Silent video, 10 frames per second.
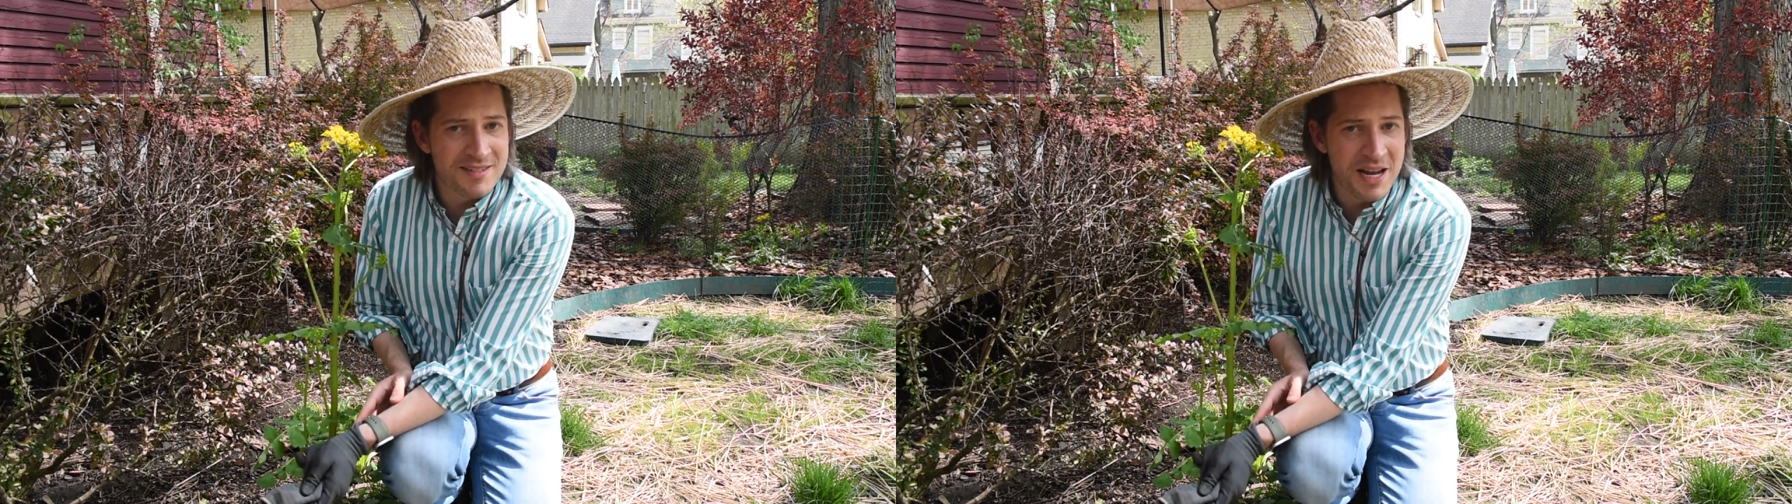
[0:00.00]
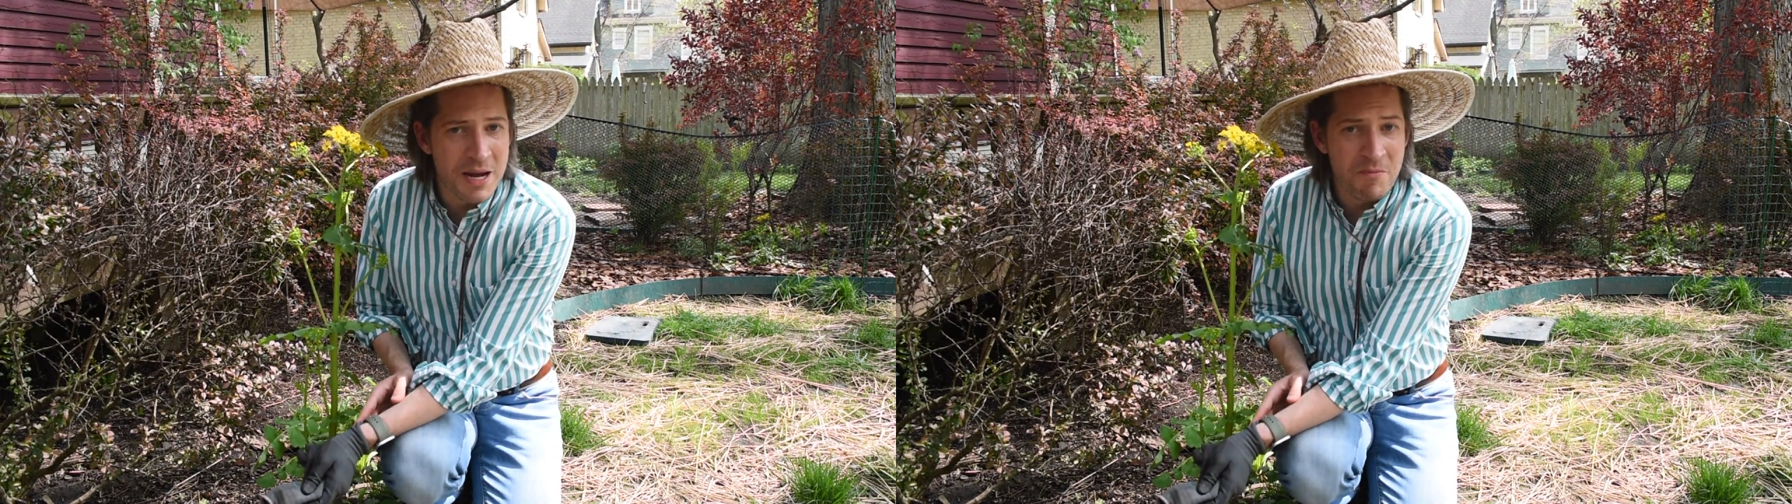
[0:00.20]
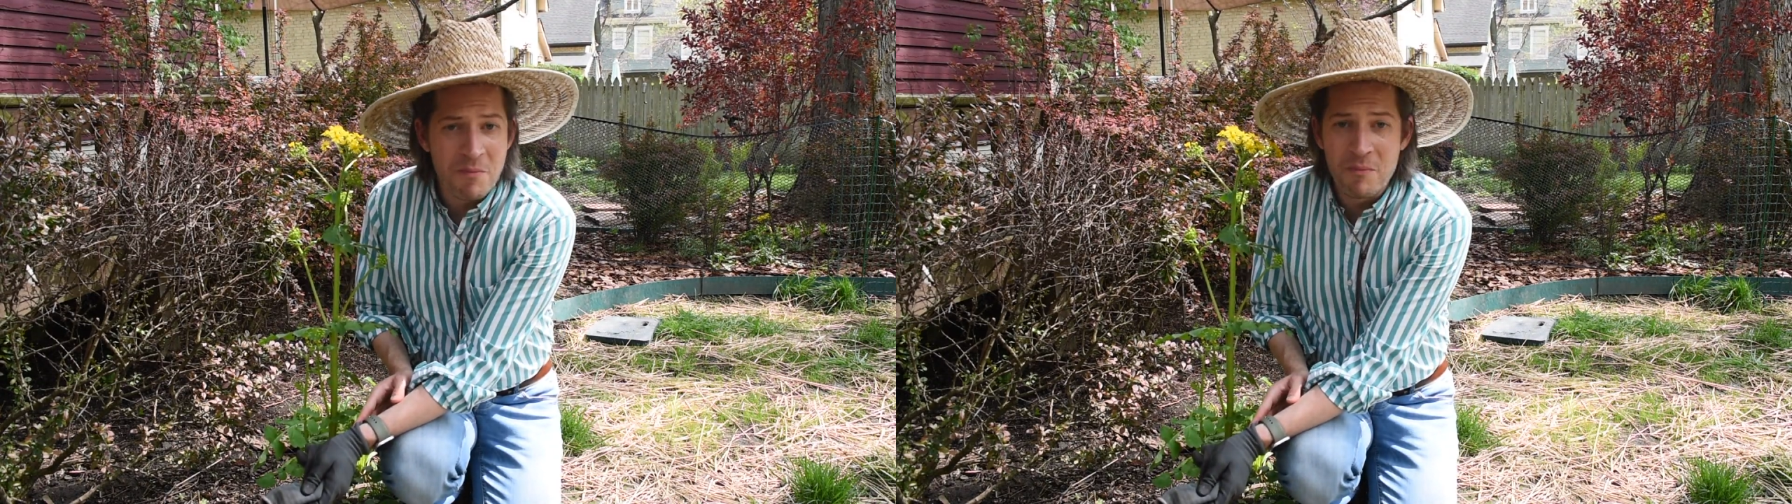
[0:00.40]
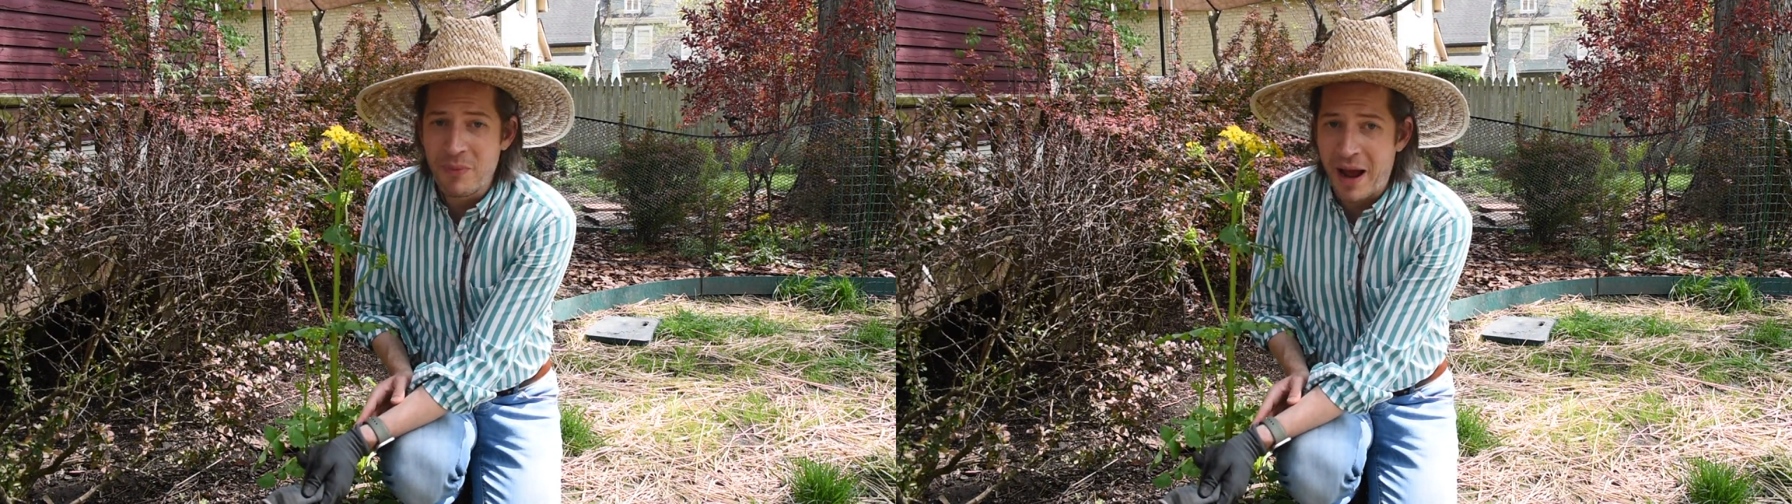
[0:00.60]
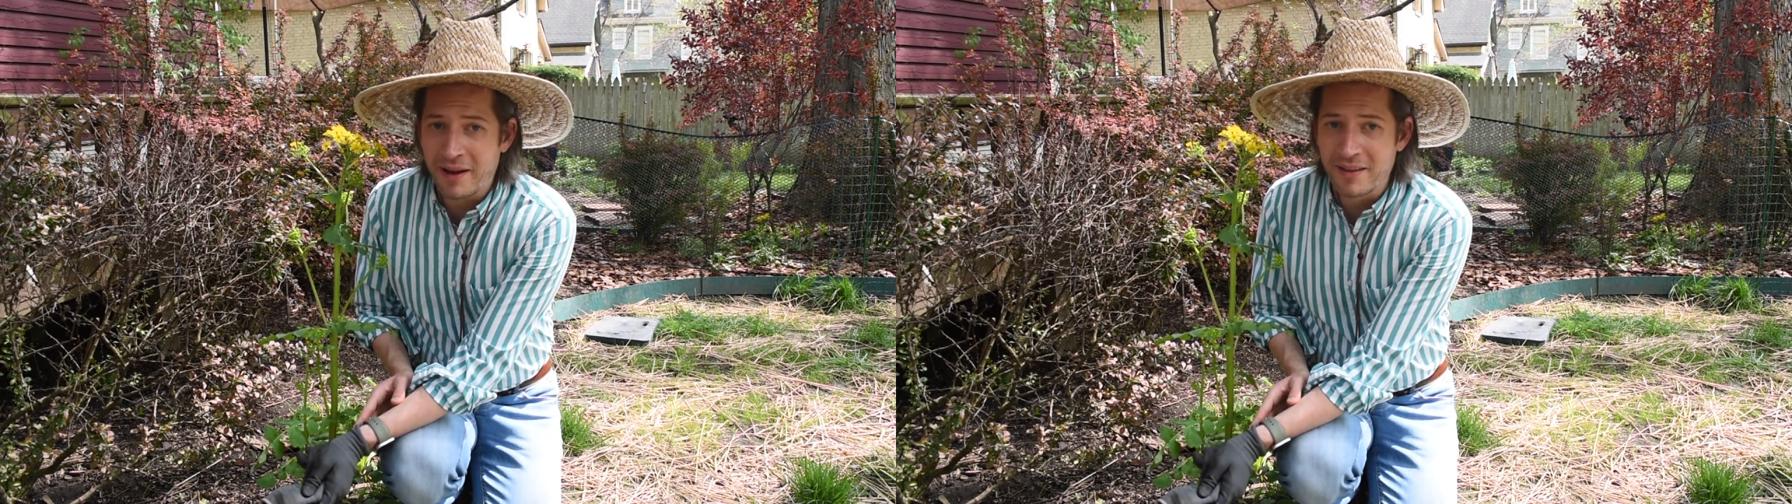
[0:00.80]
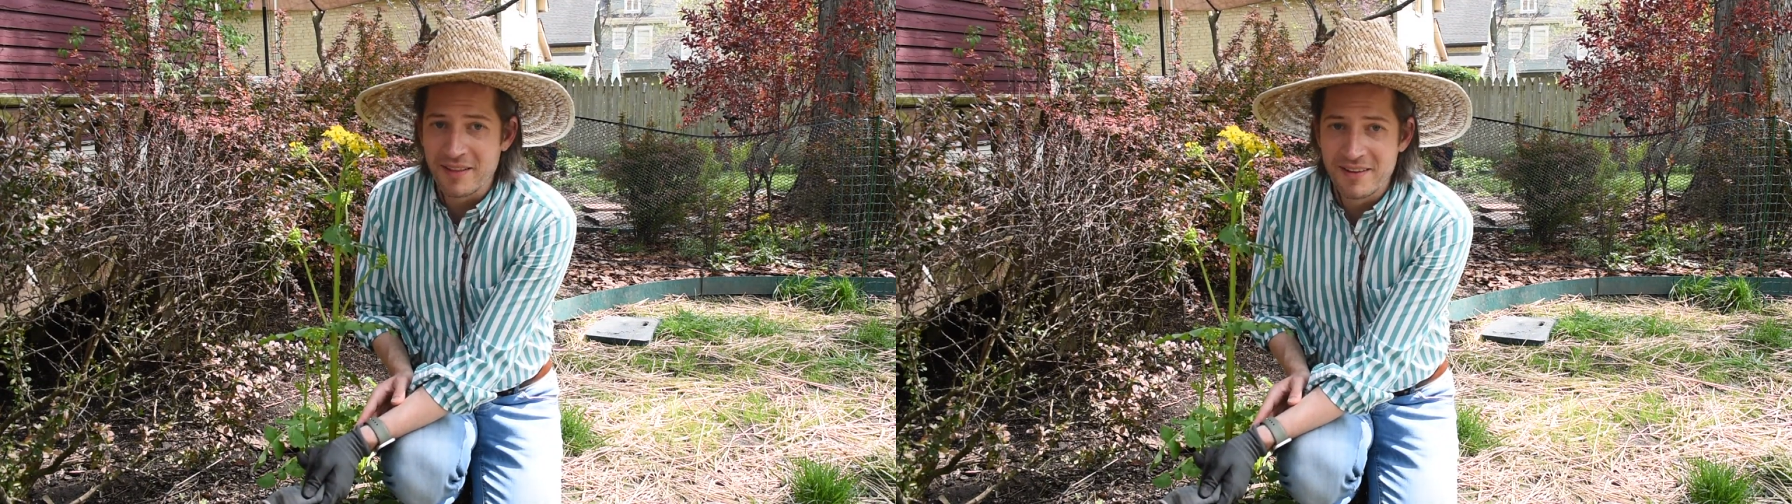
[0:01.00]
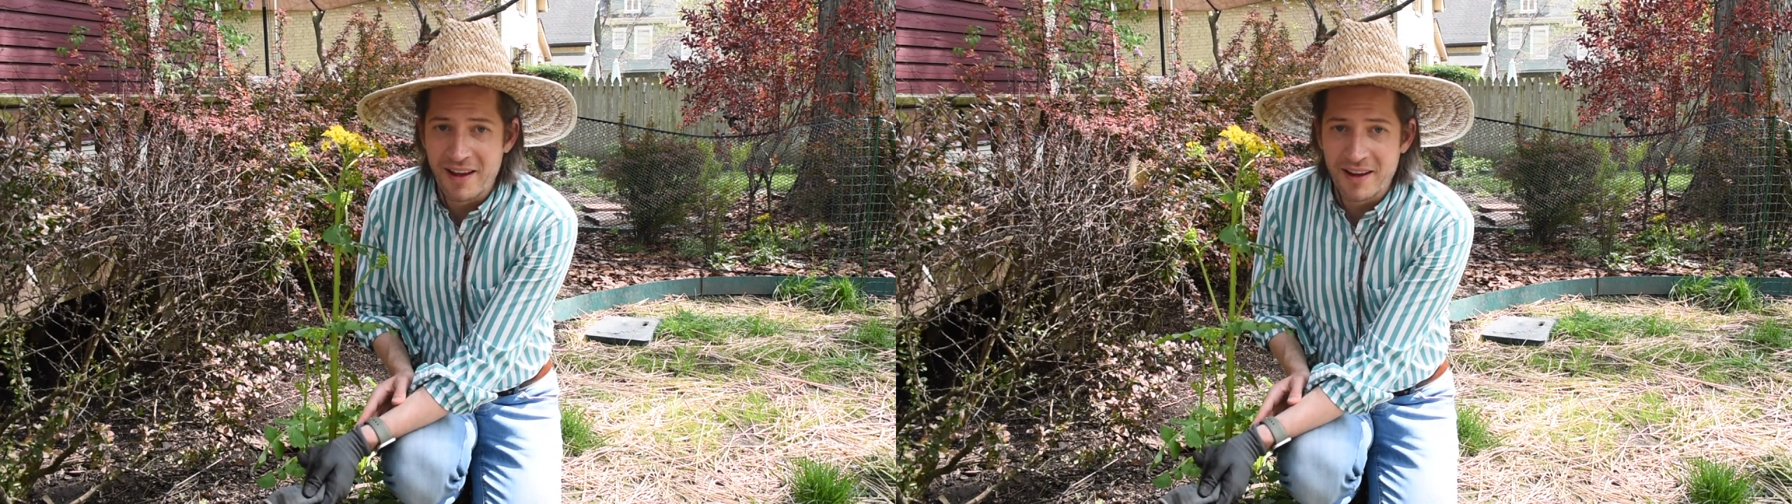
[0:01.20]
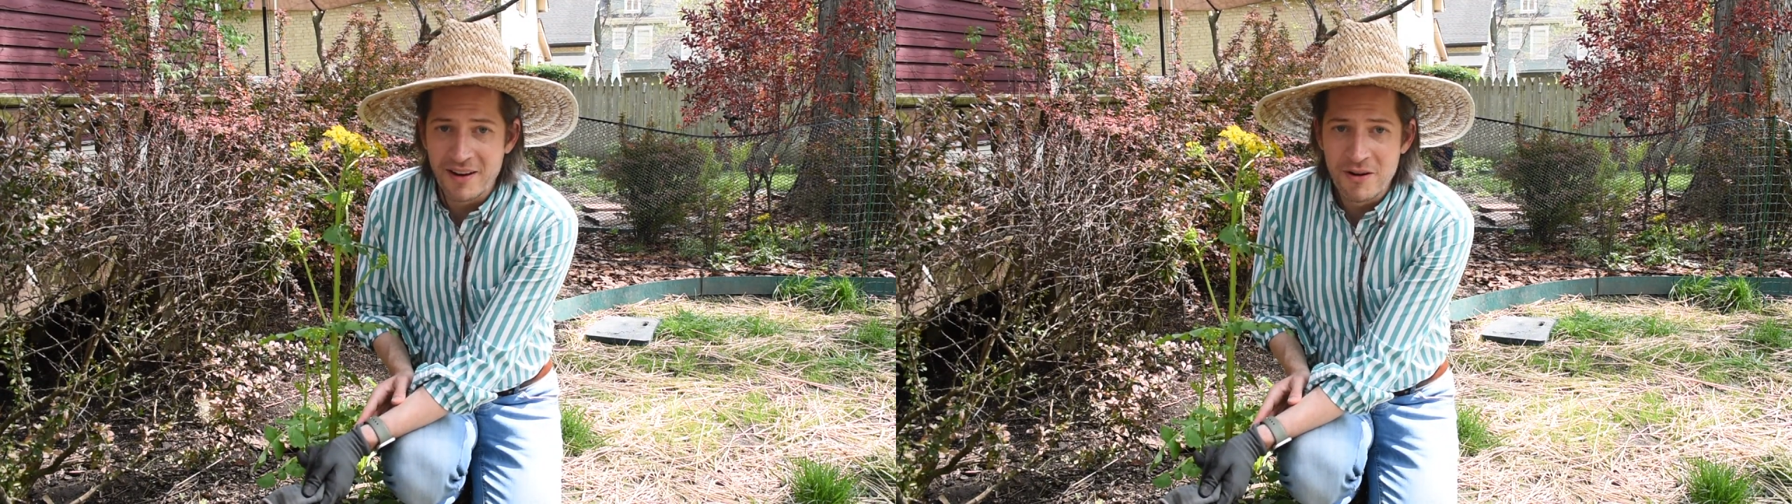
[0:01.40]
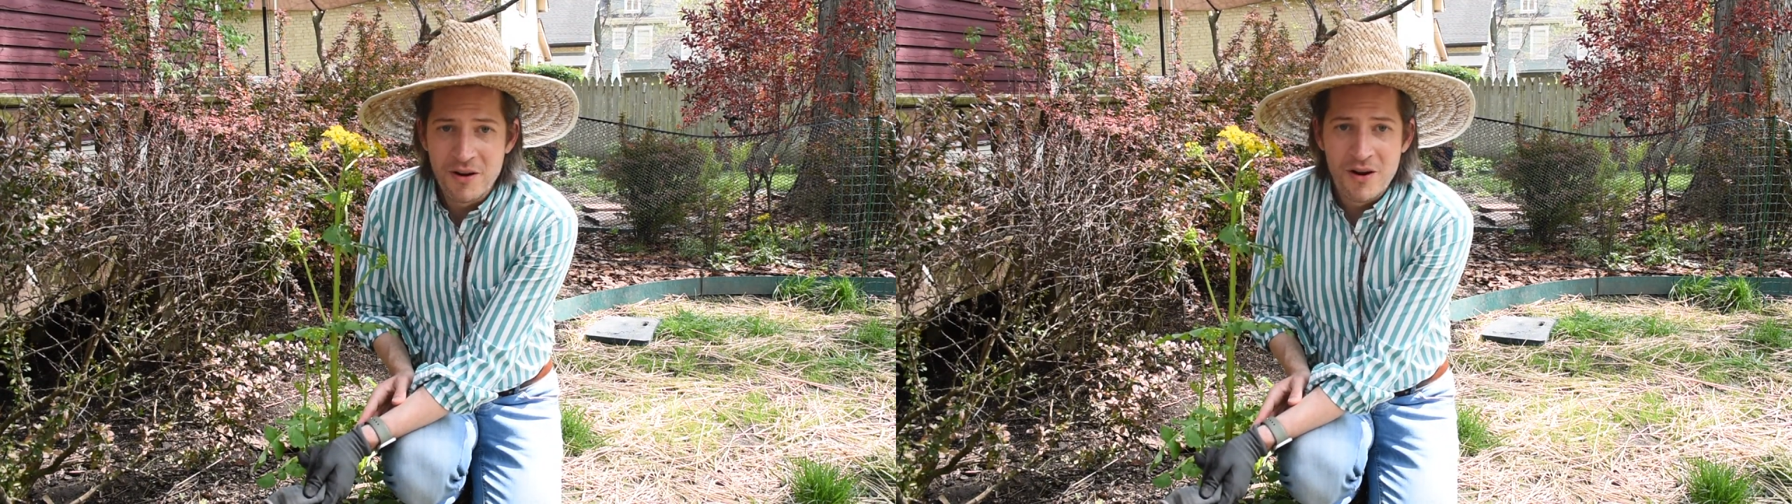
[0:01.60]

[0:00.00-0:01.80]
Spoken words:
name back in the day